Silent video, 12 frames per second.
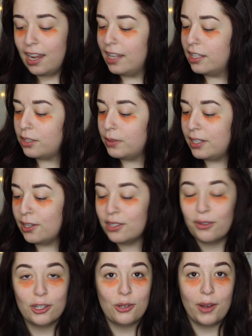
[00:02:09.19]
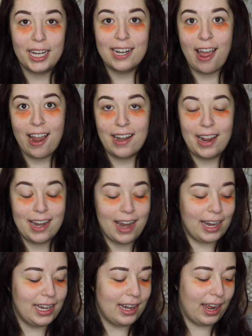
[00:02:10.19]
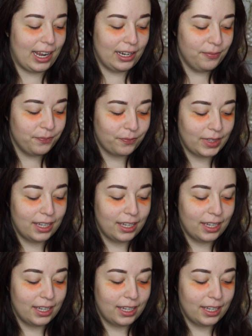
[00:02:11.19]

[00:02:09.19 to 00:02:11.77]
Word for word: And this retails for $29.99.